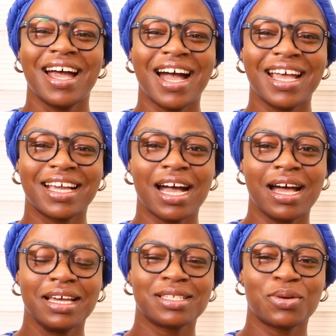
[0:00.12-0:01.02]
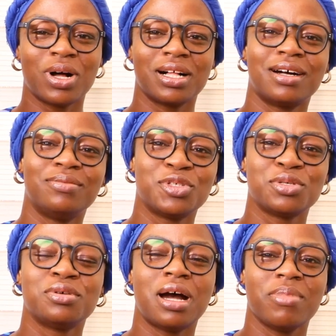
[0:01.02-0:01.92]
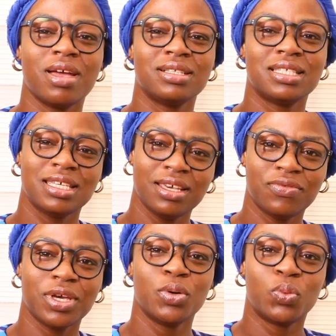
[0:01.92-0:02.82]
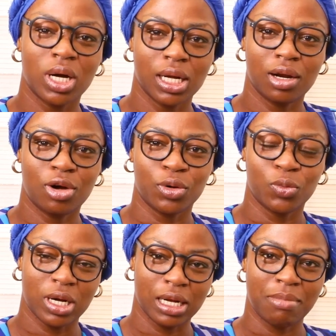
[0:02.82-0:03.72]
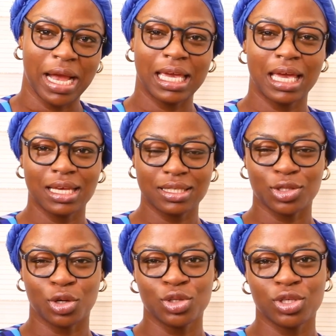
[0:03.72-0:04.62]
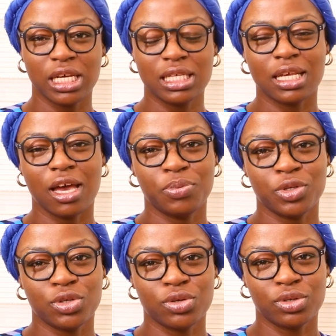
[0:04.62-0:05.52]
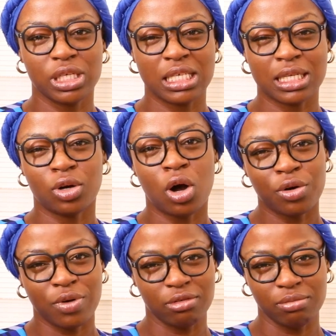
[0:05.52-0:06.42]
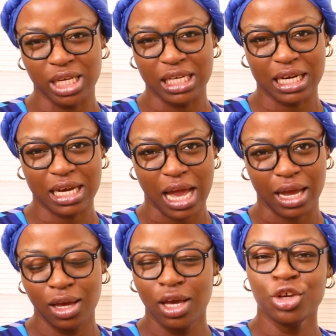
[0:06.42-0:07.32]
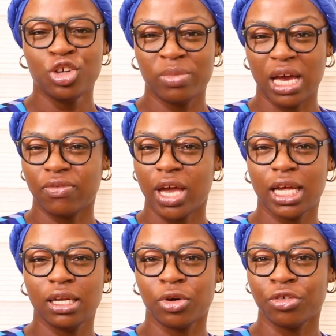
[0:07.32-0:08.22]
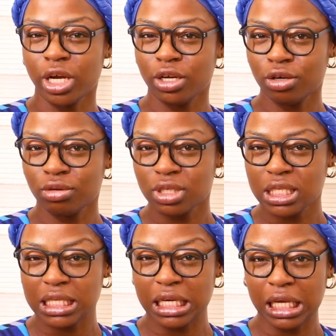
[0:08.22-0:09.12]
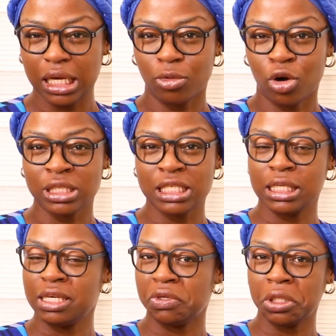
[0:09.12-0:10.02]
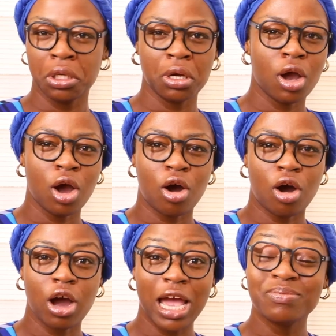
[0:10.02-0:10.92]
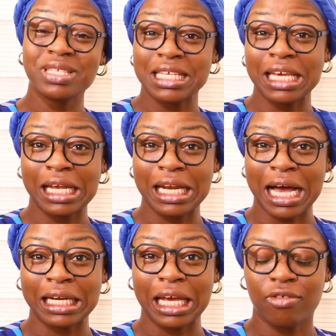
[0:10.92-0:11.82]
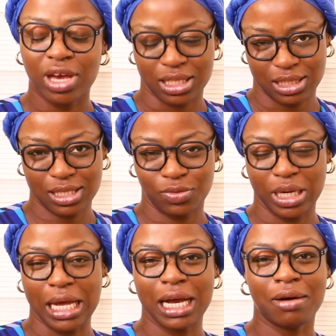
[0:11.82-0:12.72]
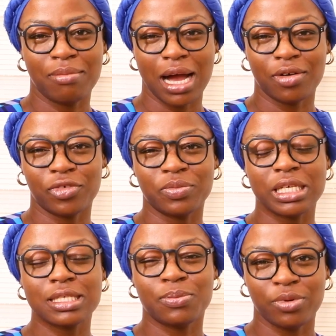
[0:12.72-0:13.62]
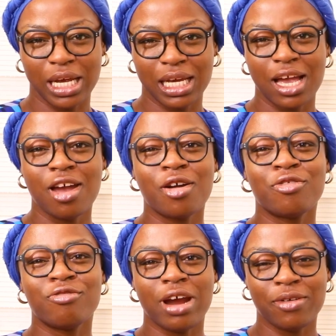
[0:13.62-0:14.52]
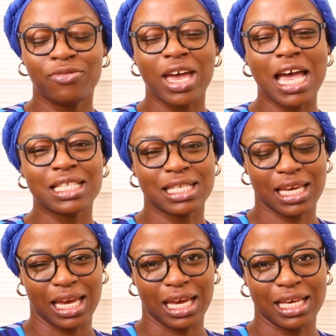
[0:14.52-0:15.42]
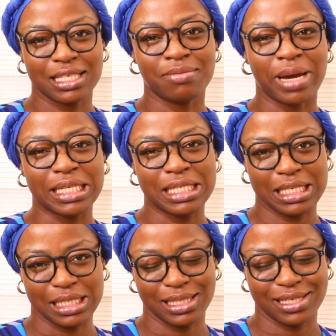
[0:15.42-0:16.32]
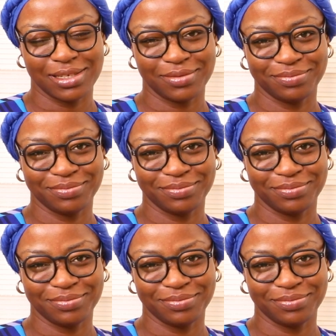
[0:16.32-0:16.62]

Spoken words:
Hi guys, welcome to Ameyaw TV One-on-One. My guest on today's episode is an all-round media guy. You may have heard him on radio, seen him on TV, or emceeing an event. When I come back from this break, Rev Erskine is in my seat.